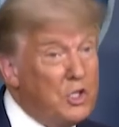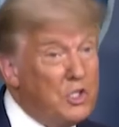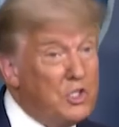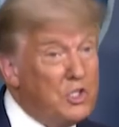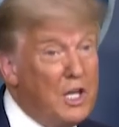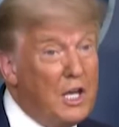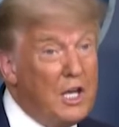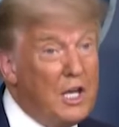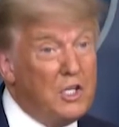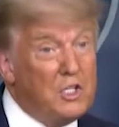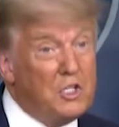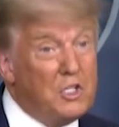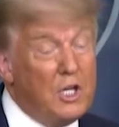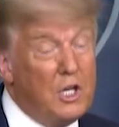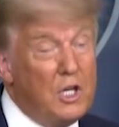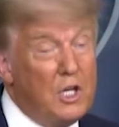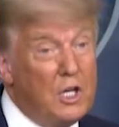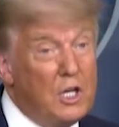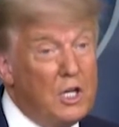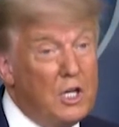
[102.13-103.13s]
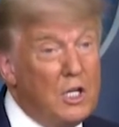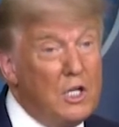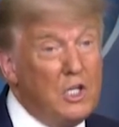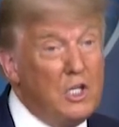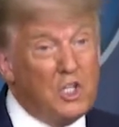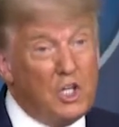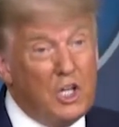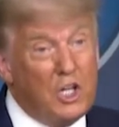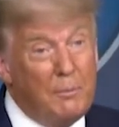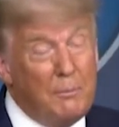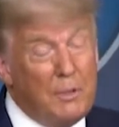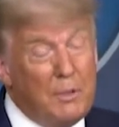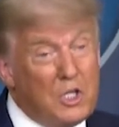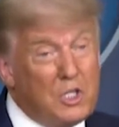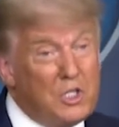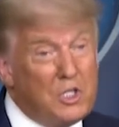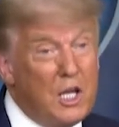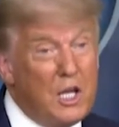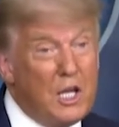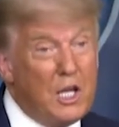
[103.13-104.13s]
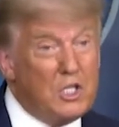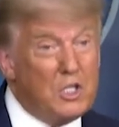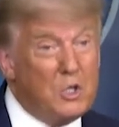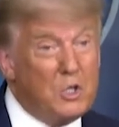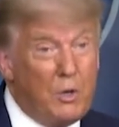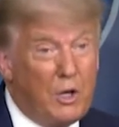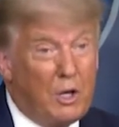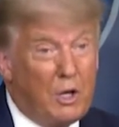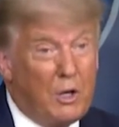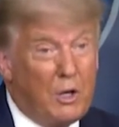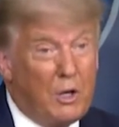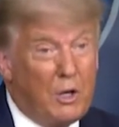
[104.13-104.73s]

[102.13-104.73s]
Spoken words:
he needed to take the leadership, and it would have